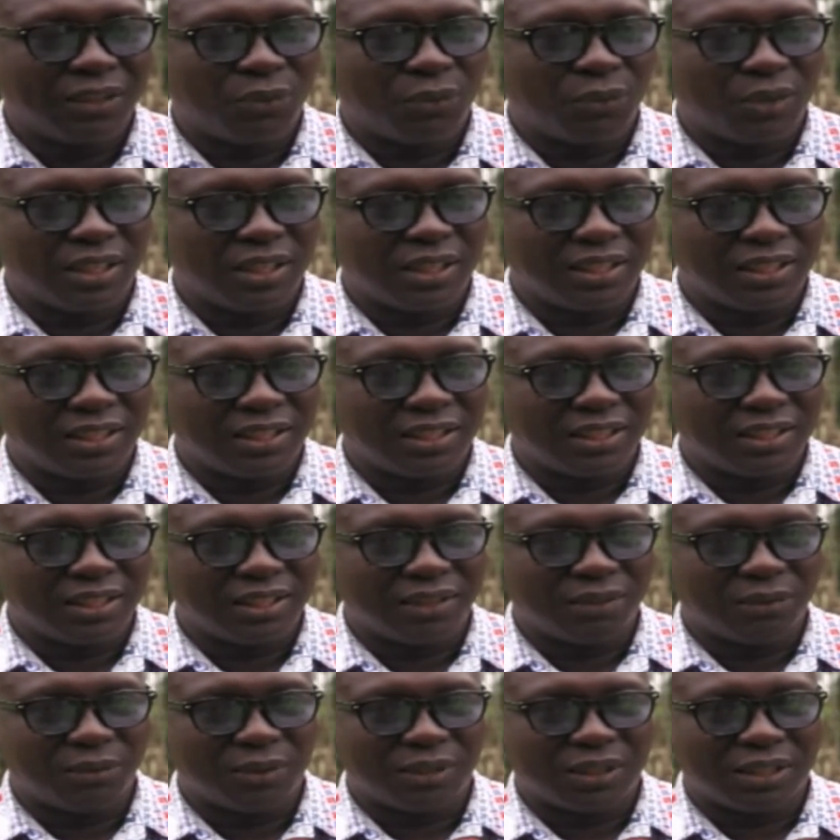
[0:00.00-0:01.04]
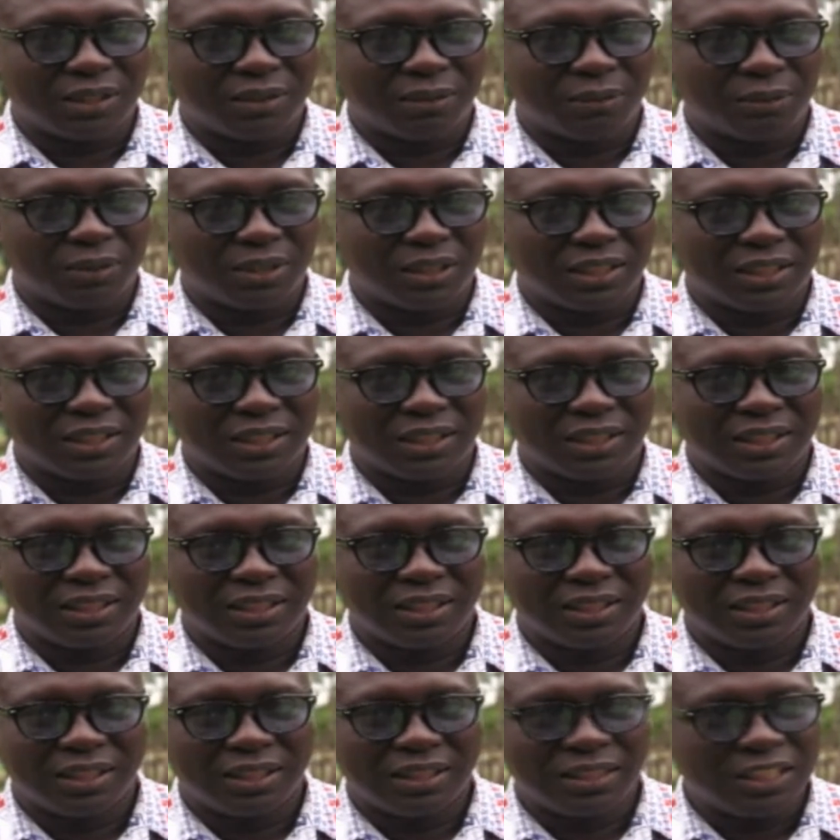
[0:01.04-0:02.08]
we, we, we
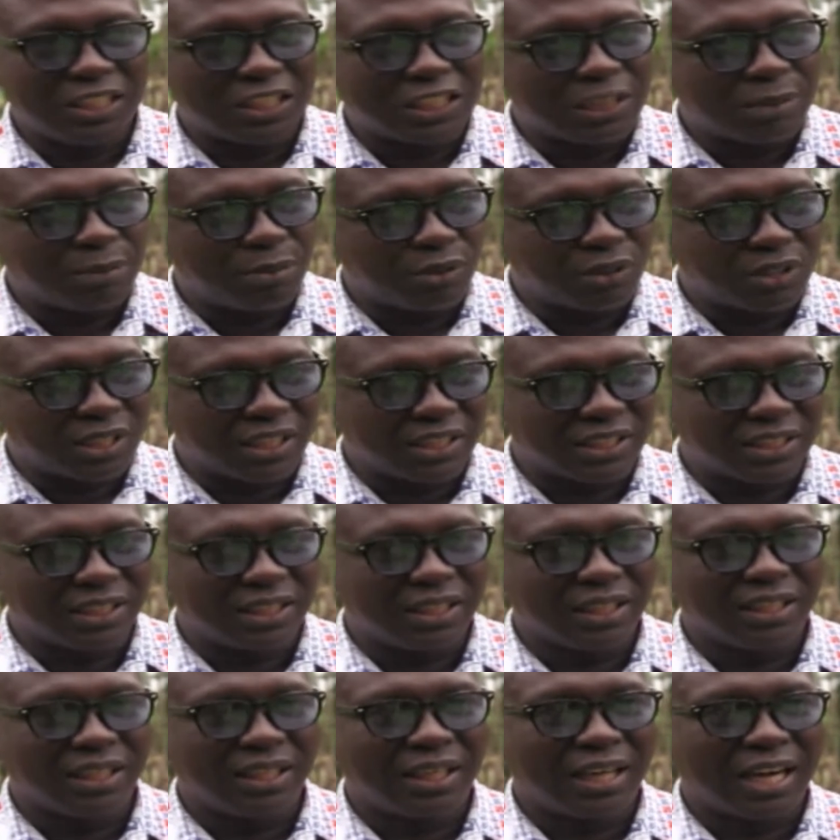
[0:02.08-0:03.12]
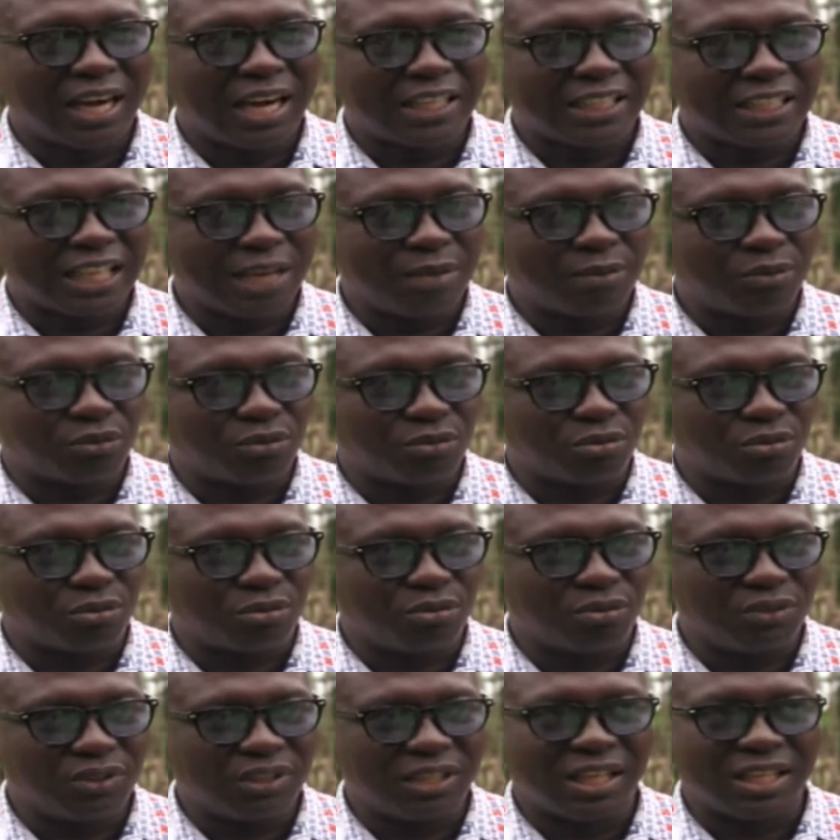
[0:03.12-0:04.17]
distributed items to
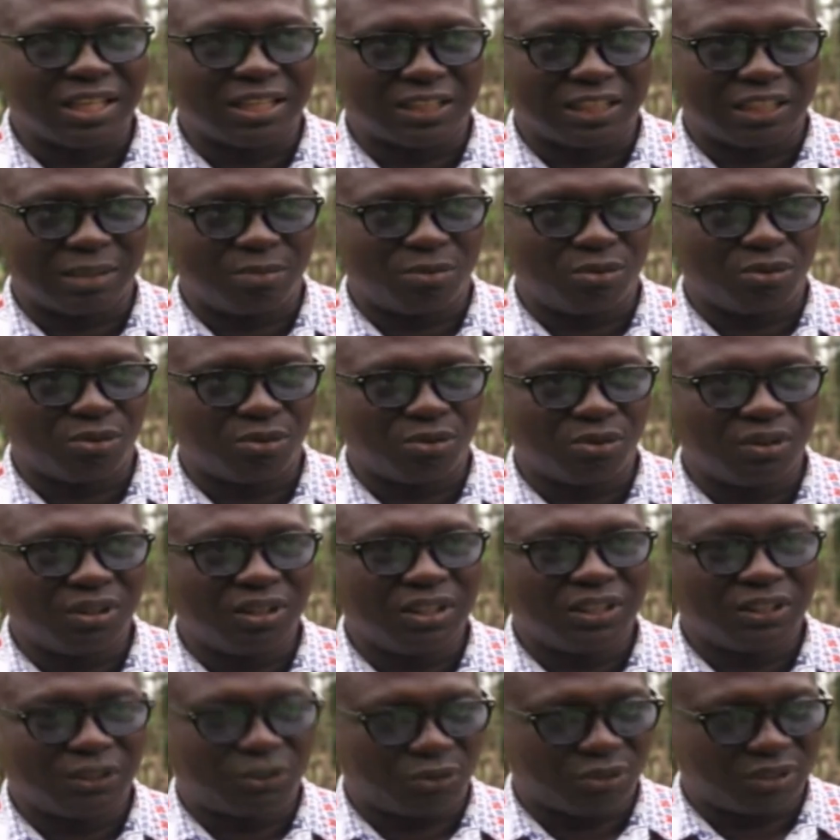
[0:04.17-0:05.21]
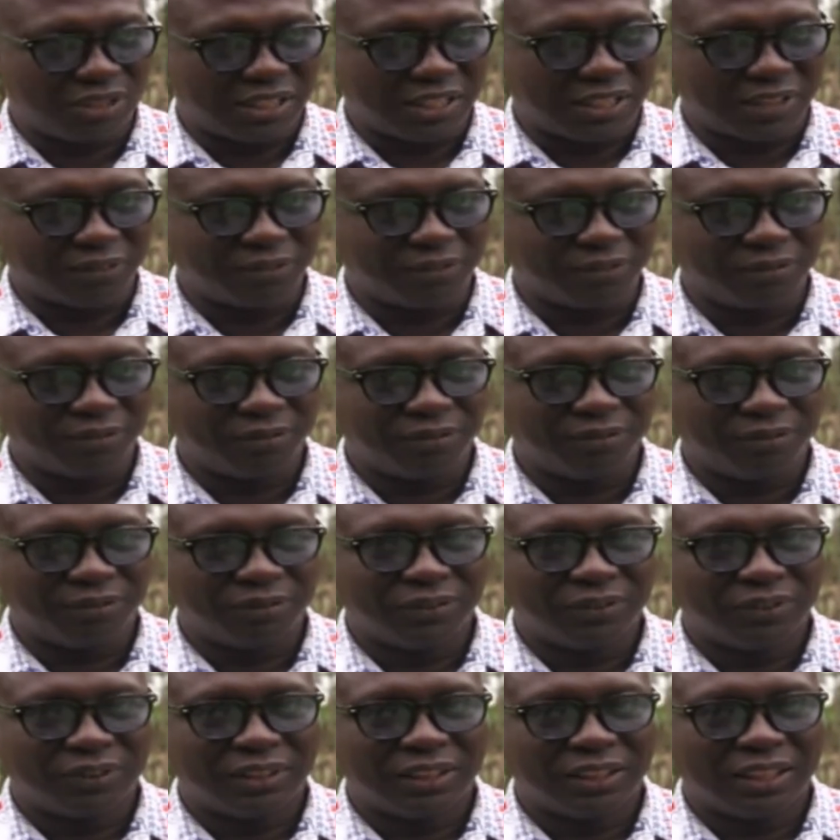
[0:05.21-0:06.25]
the disabled children.
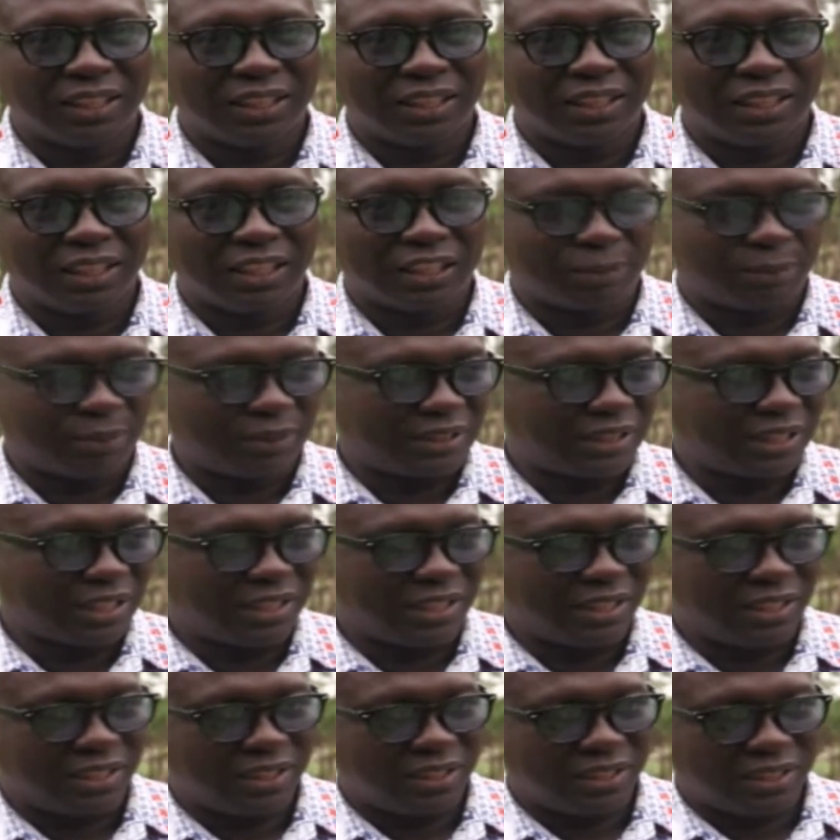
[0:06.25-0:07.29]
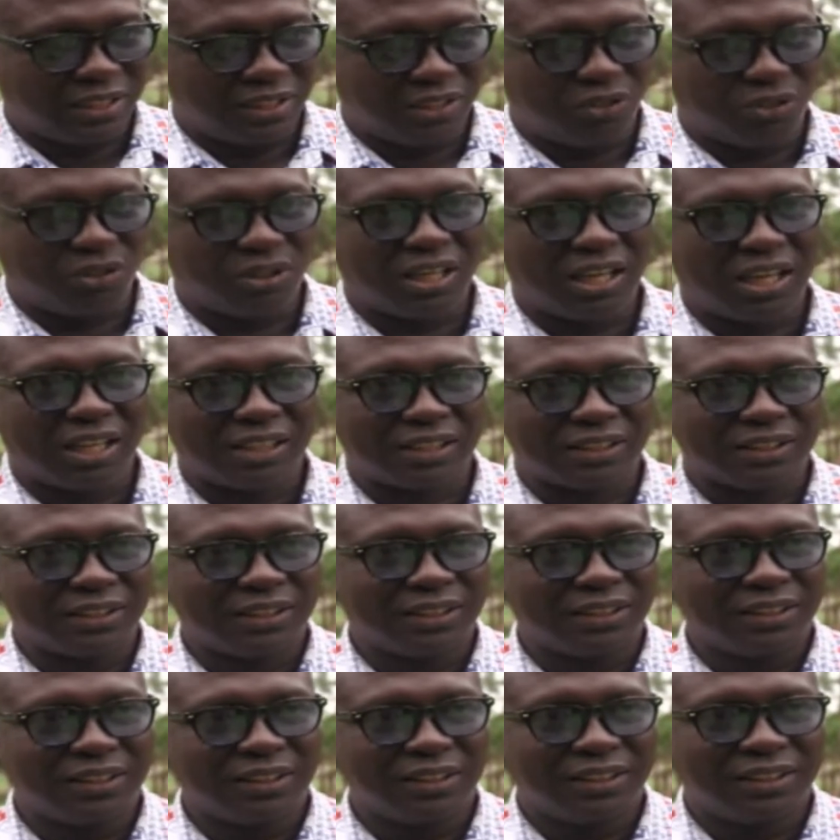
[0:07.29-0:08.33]
Especially Jonas
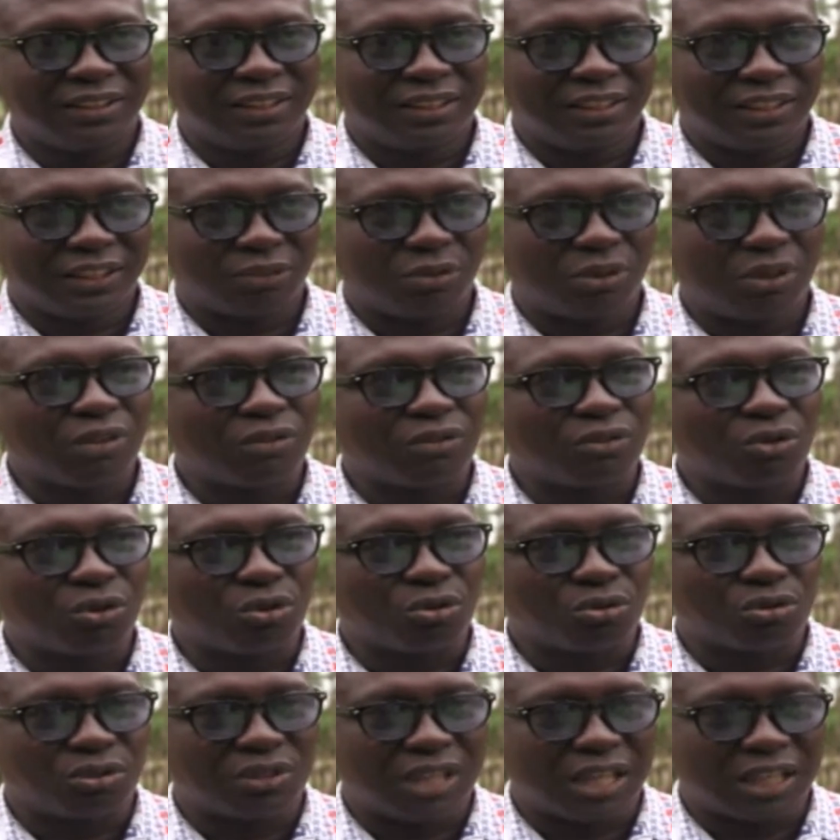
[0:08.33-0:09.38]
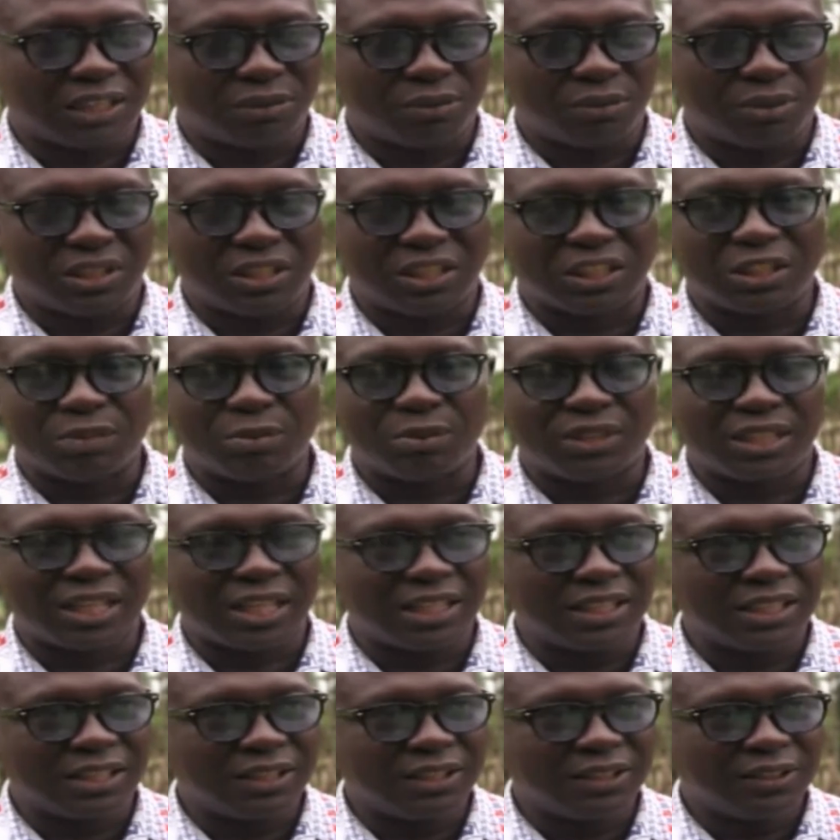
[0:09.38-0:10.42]
is one of those that we
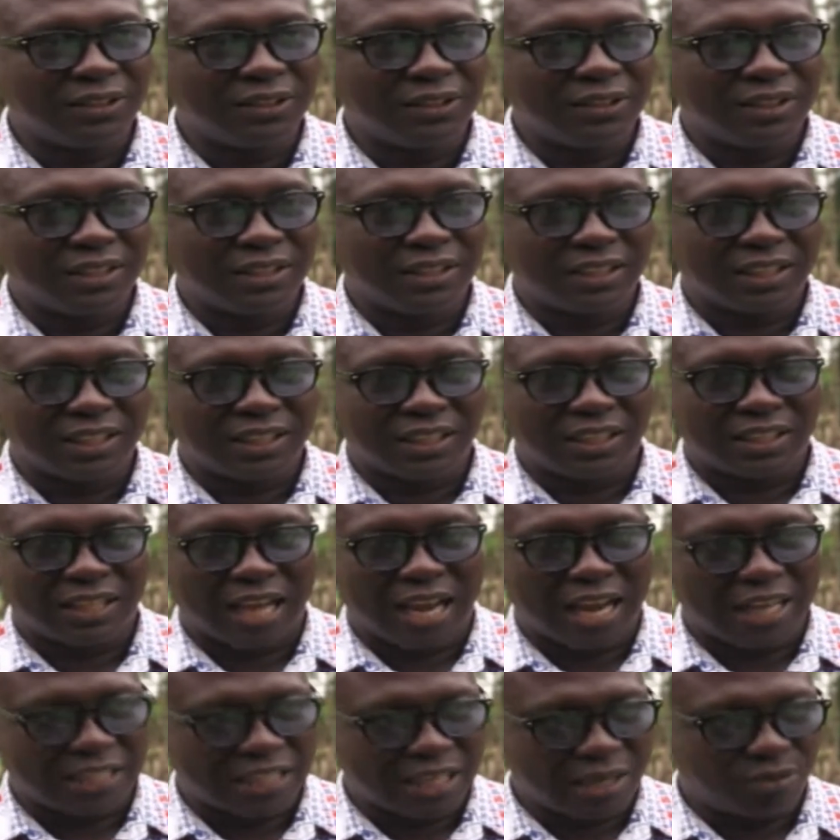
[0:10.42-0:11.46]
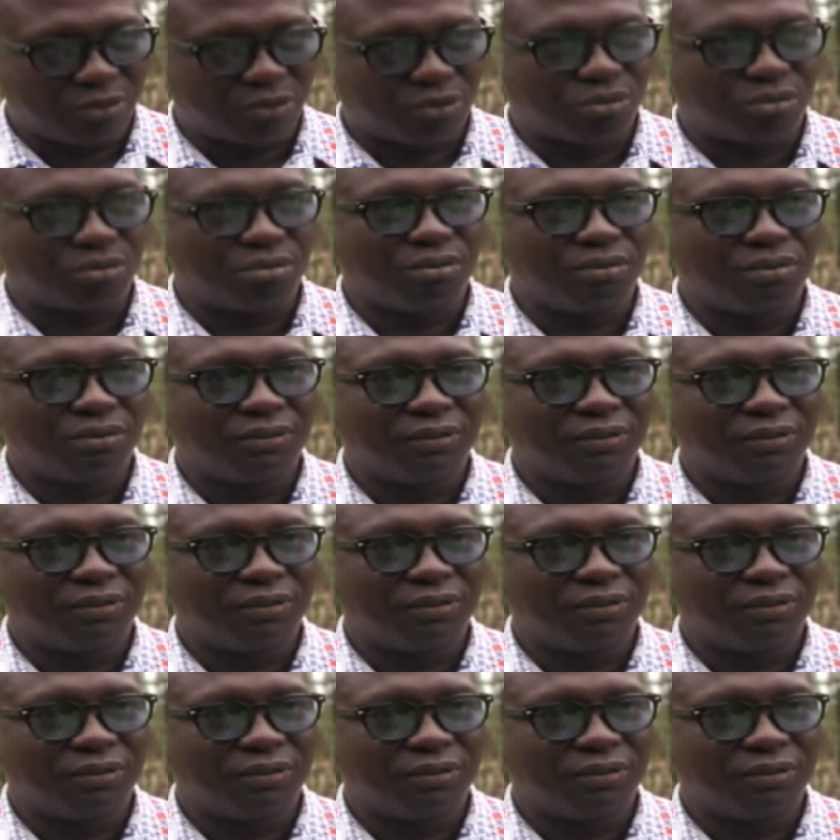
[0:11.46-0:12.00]
distributed uh, the items to.